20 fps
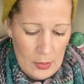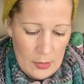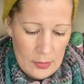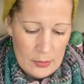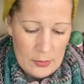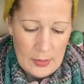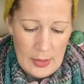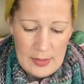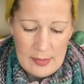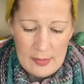
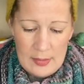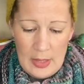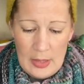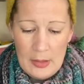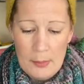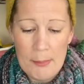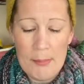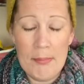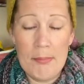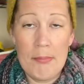So that's another
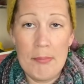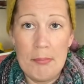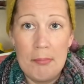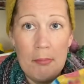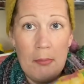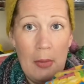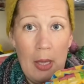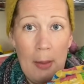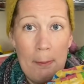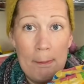
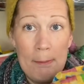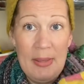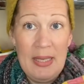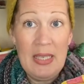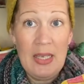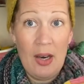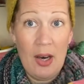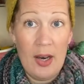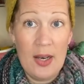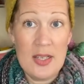a big
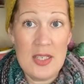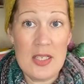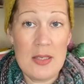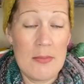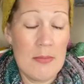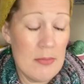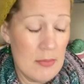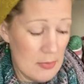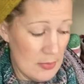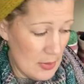
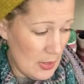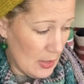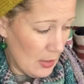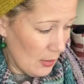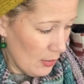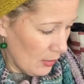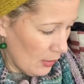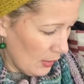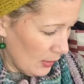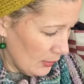item that
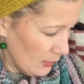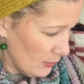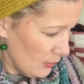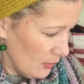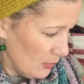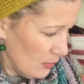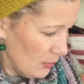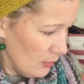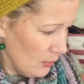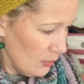I'd like
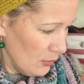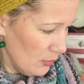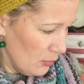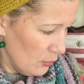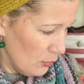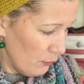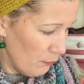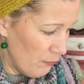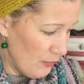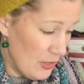
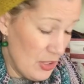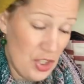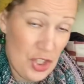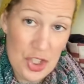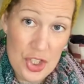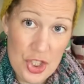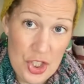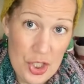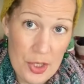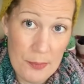to
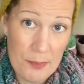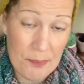finish.